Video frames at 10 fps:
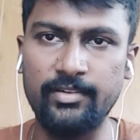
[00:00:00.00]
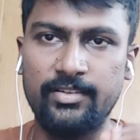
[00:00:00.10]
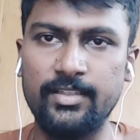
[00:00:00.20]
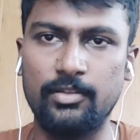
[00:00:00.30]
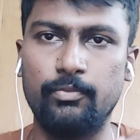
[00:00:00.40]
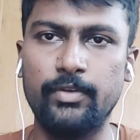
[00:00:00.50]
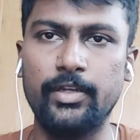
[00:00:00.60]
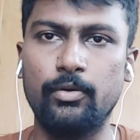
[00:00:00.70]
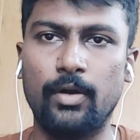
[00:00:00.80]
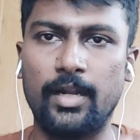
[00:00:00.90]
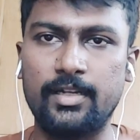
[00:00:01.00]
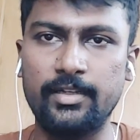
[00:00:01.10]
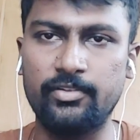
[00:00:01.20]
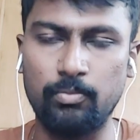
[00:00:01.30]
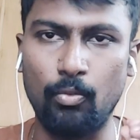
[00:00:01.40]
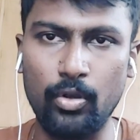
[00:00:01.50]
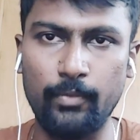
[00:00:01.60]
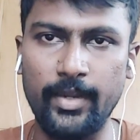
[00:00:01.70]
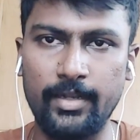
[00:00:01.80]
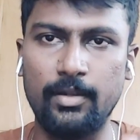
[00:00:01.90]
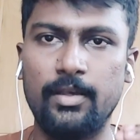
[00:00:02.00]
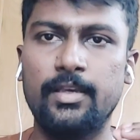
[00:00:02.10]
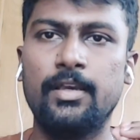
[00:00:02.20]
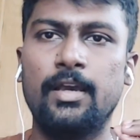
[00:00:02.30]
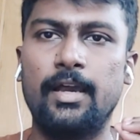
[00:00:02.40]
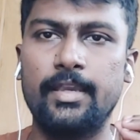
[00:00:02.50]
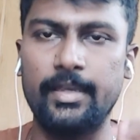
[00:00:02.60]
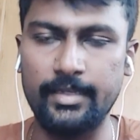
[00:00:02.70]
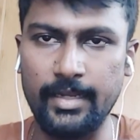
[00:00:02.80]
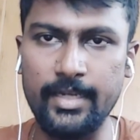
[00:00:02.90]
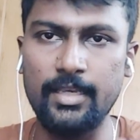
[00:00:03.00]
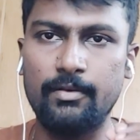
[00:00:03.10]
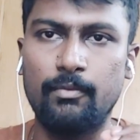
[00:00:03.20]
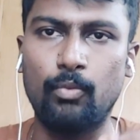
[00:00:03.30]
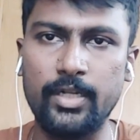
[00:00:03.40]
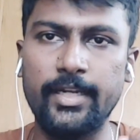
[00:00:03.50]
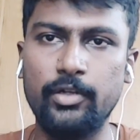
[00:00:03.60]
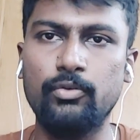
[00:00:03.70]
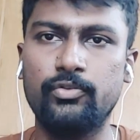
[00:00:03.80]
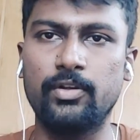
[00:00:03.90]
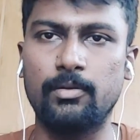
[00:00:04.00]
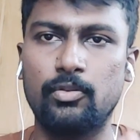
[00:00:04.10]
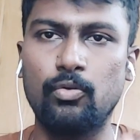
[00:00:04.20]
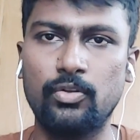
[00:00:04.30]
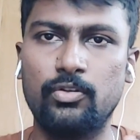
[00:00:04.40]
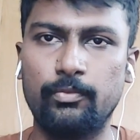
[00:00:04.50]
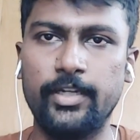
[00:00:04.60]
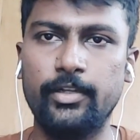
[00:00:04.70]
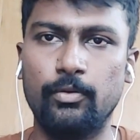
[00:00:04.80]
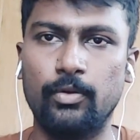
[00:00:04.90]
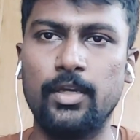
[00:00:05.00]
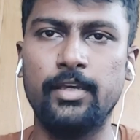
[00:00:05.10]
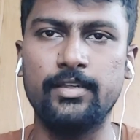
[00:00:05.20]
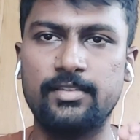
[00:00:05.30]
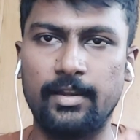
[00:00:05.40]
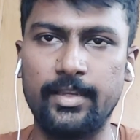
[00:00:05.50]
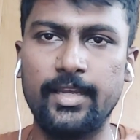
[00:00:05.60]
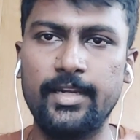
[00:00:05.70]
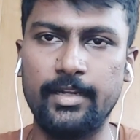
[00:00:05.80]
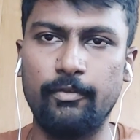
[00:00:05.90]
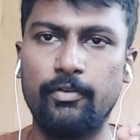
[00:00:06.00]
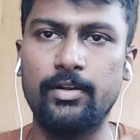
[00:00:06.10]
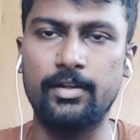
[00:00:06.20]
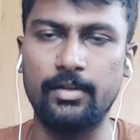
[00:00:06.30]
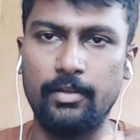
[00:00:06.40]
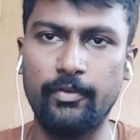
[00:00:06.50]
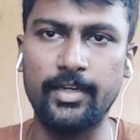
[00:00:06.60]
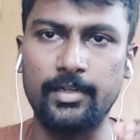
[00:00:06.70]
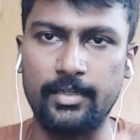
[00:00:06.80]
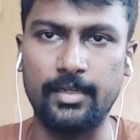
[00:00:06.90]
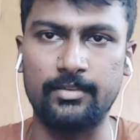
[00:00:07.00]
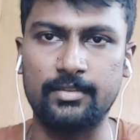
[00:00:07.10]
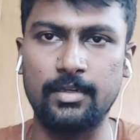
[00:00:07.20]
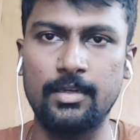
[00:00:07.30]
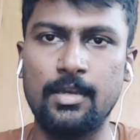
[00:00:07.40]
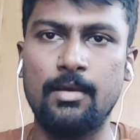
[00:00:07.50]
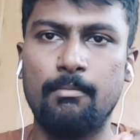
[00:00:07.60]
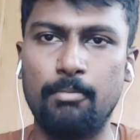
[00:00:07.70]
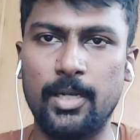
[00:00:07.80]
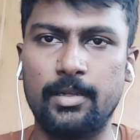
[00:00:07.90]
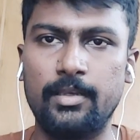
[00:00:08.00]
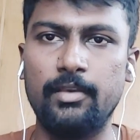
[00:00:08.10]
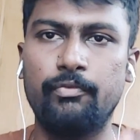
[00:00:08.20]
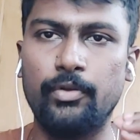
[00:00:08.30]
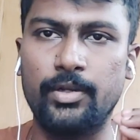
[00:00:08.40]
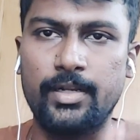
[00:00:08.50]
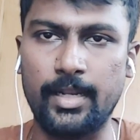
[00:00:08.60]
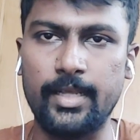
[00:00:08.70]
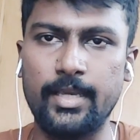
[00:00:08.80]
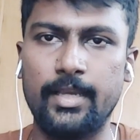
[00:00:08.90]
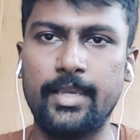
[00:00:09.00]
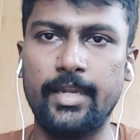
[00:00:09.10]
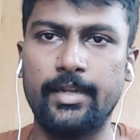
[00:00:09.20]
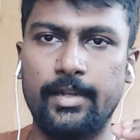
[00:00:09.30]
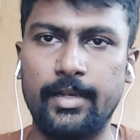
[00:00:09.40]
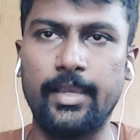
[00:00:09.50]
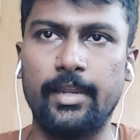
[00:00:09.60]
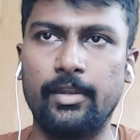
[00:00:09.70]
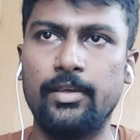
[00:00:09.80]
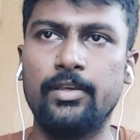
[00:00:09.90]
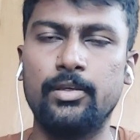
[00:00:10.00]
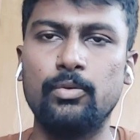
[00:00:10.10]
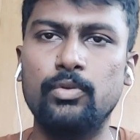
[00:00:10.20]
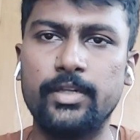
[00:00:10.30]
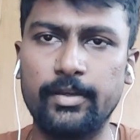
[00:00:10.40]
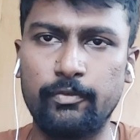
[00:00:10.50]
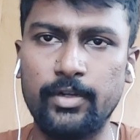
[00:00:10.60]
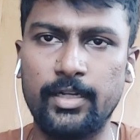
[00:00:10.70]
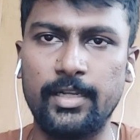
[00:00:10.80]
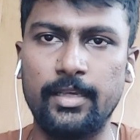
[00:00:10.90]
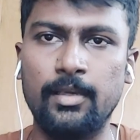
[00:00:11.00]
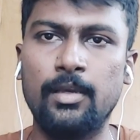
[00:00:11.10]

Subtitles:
see this video, at least motivate any one individual through this video, it's a really difficult task. But if you try again and again, you will definitely